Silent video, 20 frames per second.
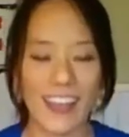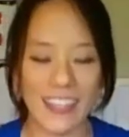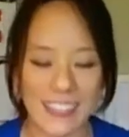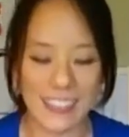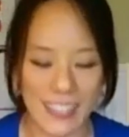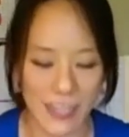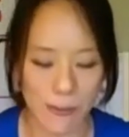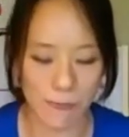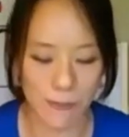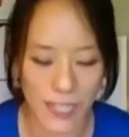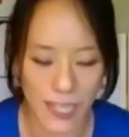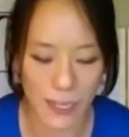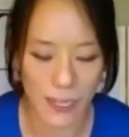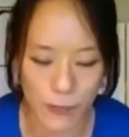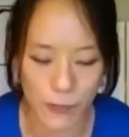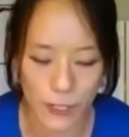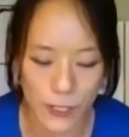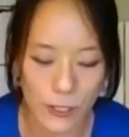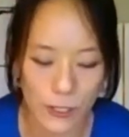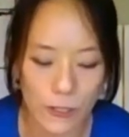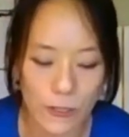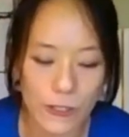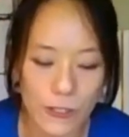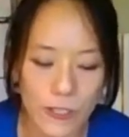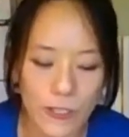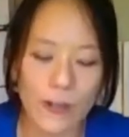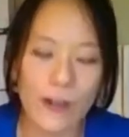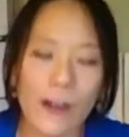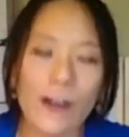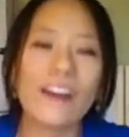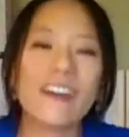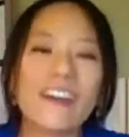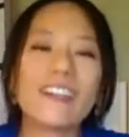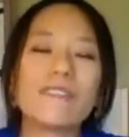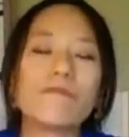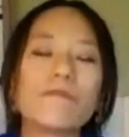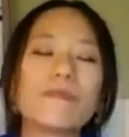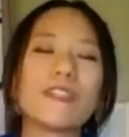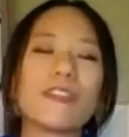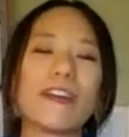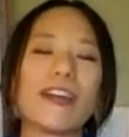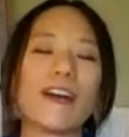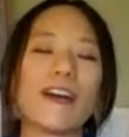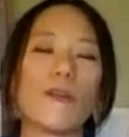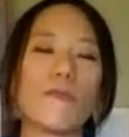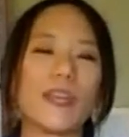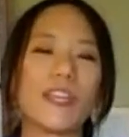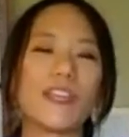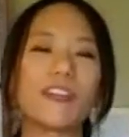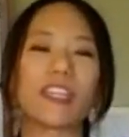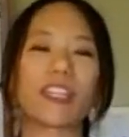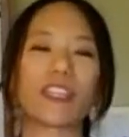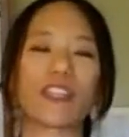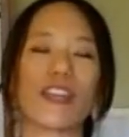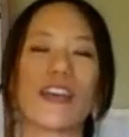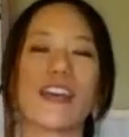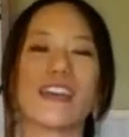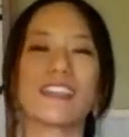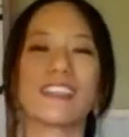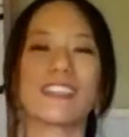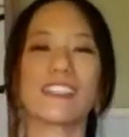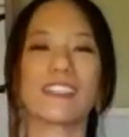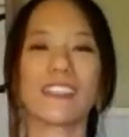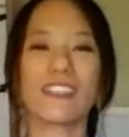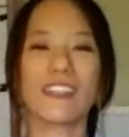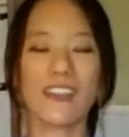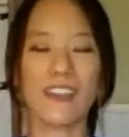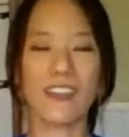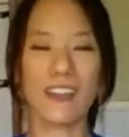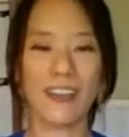Same time when you use your arms, you're helping your chest,